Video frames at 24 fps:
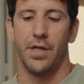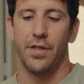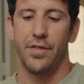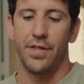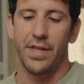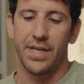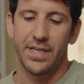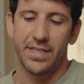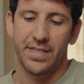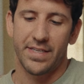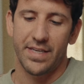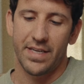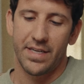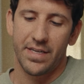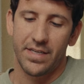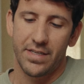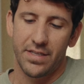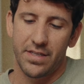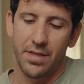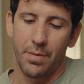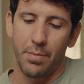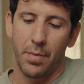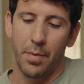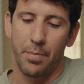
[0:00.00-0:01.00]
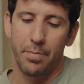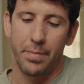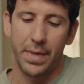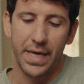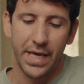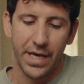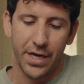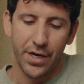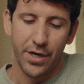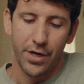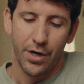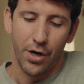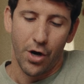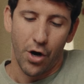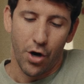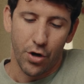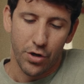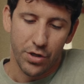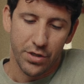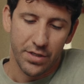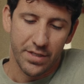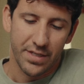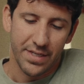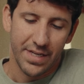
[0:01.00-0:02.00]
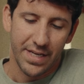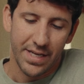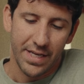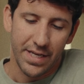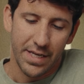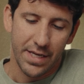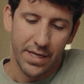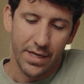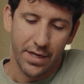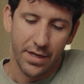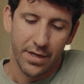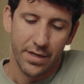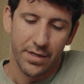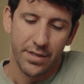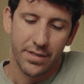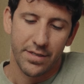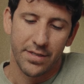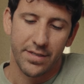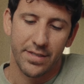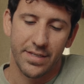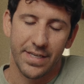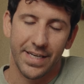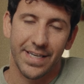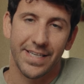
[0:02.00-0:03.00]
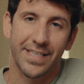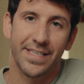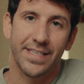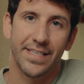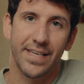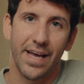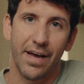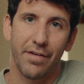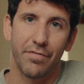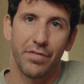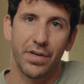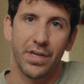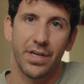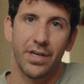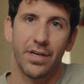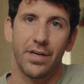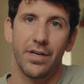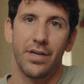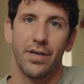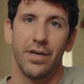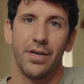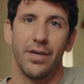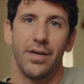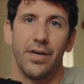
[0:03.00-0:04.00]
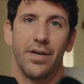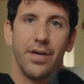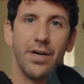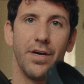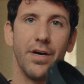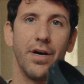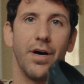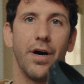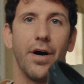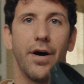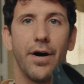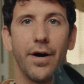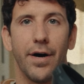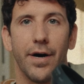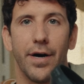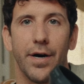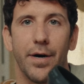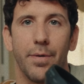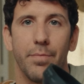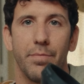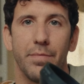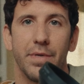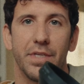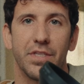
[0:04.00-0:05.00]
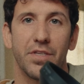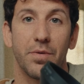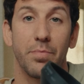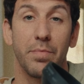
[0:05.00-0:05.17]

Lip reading: This is the Mamiya RZ67. It's a